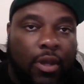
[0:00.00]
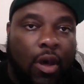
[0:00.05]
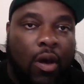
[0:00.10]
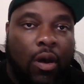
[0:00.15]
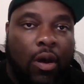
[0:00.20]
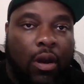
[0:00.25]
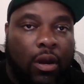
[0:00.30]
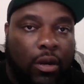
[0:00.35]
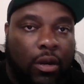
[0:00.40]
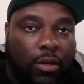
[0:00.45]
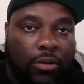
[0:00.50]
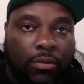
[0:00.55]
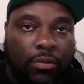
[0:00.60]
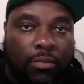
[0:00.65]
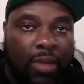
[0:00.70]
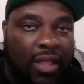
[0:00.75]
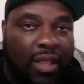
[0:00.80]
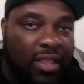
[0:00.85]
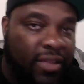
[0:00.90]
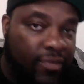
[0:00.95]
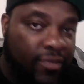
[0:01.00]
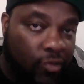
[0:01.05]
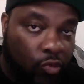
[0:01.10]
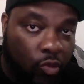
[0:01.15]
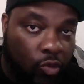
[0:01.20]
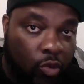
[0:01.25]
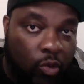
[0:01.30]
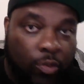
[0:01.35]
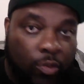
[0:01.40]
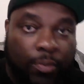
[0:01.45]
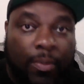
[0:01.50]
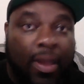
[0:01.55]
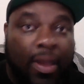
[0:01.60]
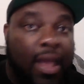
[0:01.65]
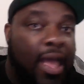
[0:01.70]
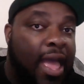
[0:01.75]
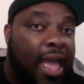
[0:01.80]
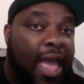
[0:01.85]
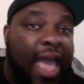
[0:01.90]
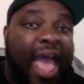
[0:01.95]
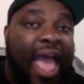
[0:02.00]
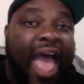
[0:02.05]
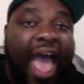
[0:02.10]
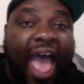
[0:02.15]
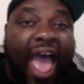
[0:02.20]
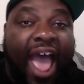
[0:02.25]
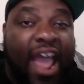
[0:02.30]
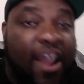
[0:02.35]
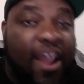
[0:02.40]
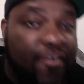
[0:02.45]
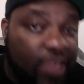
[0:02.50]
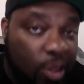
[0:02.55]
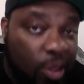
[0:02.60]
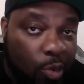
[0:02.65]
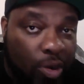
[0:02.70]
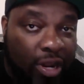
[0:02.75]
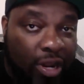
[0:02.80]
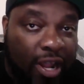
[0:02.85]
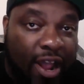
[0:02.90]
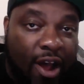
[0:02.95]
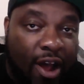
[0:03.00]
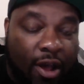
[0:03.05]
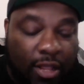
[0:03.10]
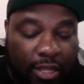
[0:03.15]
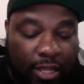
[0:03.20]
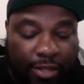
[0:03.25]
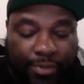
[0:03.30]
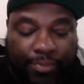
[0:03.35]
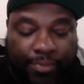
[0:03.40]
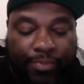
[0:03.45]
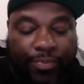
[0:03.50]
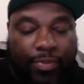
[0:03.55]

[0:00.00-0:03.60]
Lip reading: or my living room, however you want to call it.